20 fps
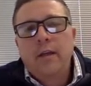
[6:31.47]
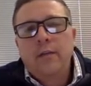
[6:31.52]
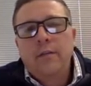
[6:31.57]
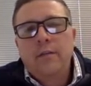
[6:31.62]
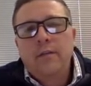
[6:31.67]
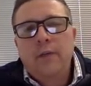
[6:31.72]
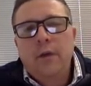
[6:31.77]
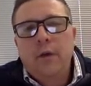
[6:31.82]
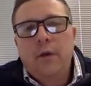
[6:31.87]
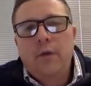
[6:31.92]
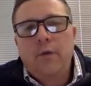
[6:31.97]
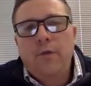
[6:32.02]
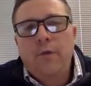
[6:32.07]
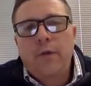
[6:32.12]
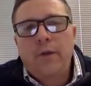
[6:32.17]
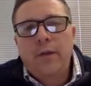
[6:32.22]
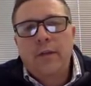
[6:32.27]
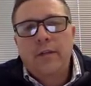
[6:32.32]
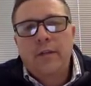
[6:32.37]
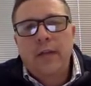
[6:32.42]
So,
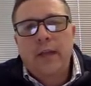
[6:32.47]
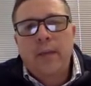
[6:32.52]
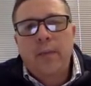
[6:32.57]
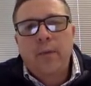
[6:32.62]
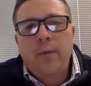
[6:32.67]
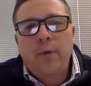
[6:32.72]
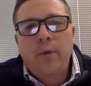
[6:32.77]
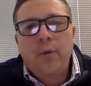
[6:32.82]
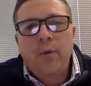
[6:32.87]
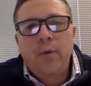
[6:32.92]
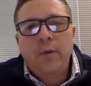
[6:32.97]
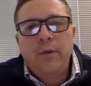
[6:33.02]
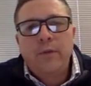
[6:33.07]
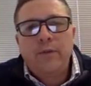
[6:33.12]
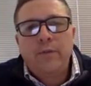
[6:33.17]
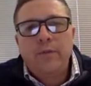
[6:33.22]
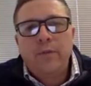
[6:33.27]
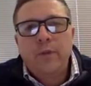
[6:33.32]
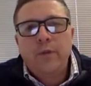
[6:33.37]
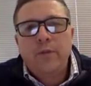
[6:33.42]
for example,
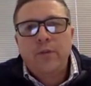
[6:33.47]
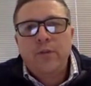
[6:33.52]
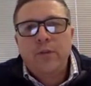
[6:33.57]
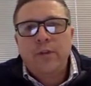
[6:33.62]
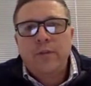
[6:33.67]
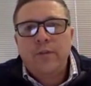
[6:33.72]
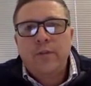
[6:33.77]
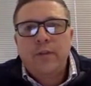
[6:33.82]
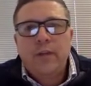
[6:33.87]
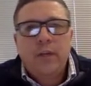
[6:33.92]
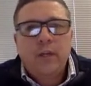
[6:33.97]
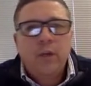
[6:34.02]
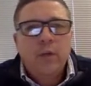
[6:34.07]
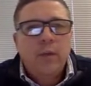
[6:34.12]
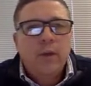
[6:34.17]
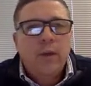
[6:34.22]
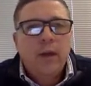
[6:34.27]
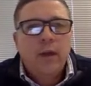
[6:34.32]
we've shifted human